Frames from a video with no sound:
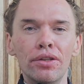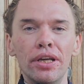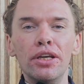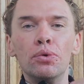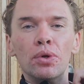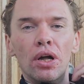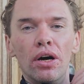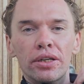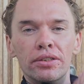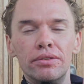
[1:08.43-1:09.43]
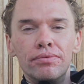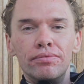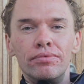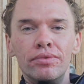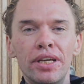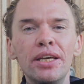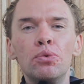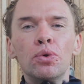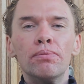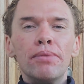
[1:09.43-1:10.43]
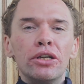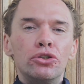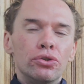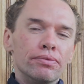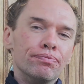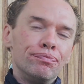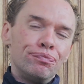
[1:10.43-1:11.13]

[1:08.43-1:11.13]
The equal heart. Equal measure.